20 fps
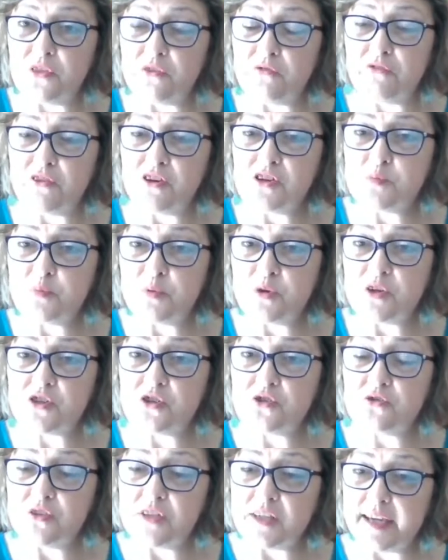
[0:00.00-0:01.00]
the first
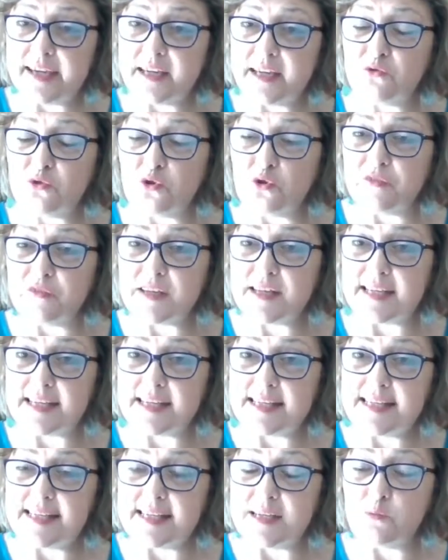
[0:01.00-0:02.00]
person who died of
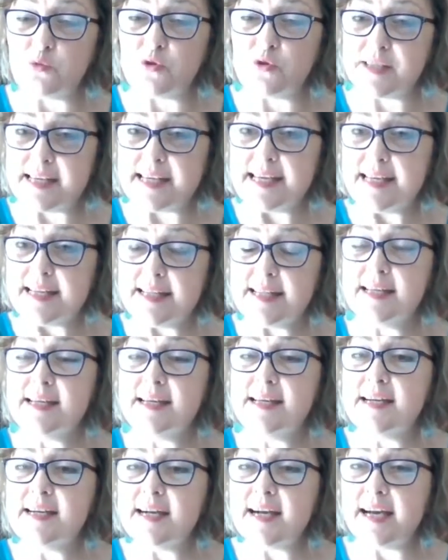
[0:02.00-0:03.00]
COVID-19 was in
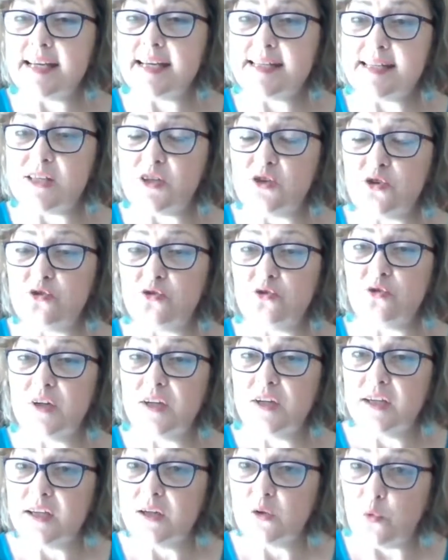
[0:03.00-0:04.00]
ICU
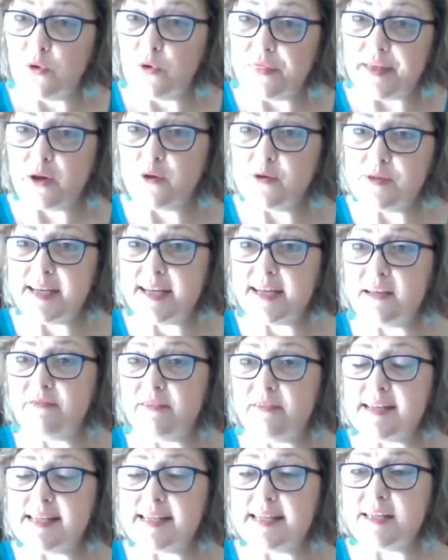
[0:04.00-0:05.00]
without any
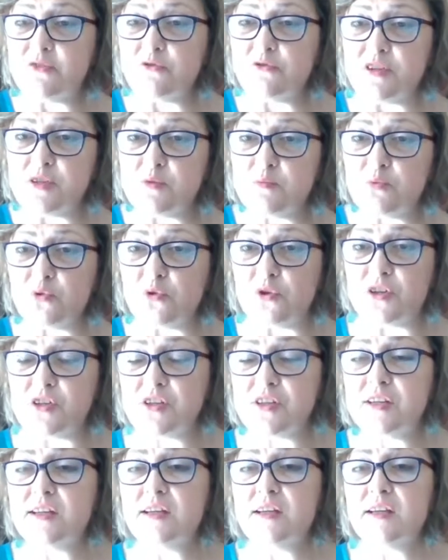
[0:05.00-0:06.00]
ventilatory support
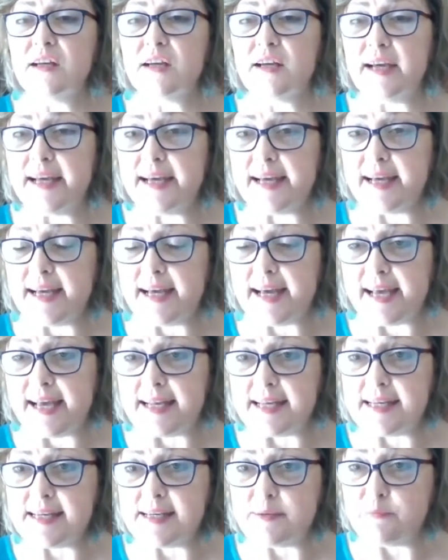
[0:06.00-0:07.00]

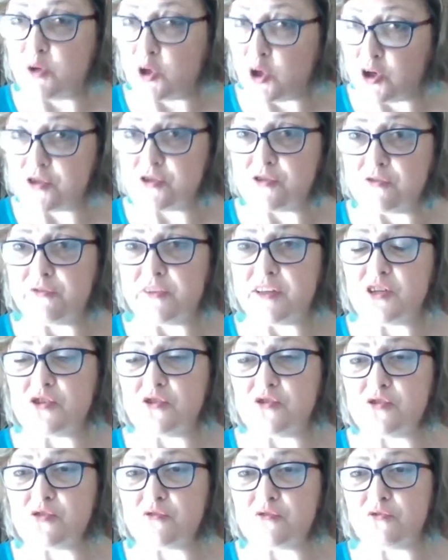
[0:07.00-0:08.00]
and because of
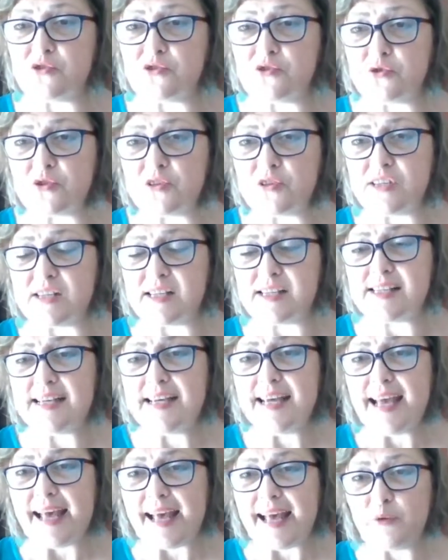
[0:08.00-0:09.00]
issues of resources,
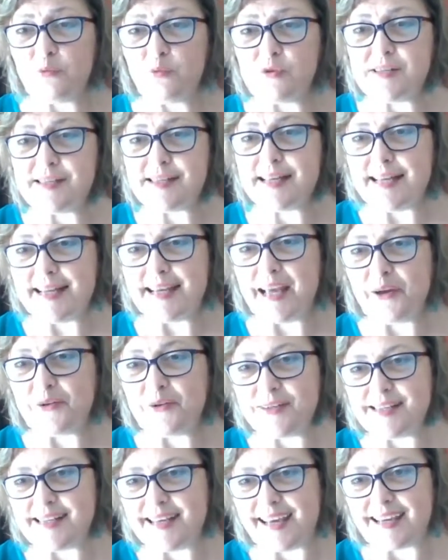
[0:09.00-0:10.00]
and was sending out
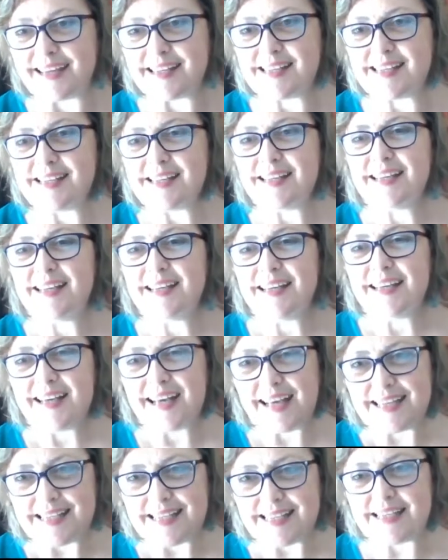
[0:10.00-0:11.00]
a text and
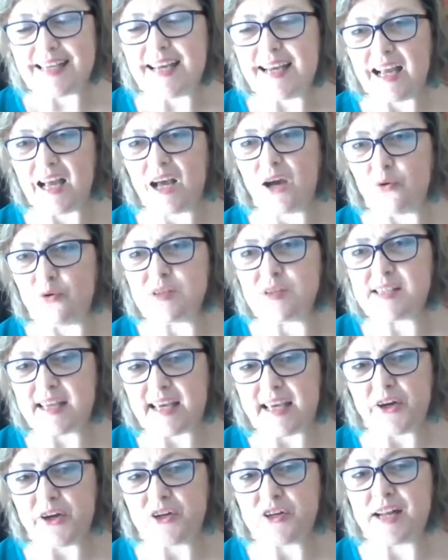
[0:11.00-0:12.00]
saying how
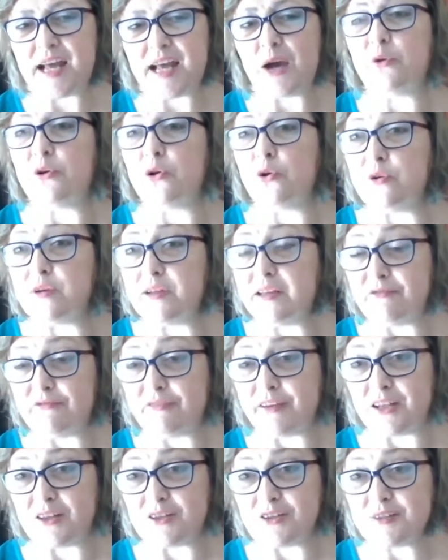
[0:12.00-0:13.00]
scared and how alone he
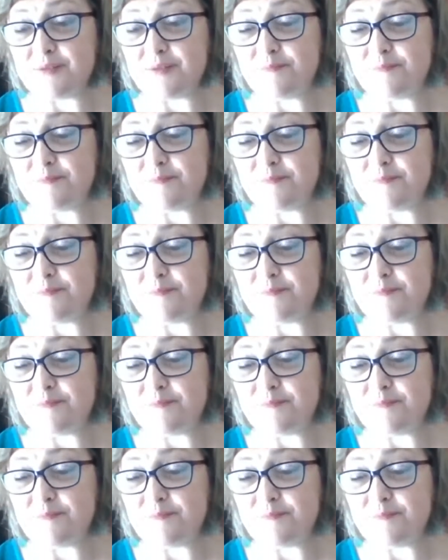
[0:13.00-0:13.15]
felt.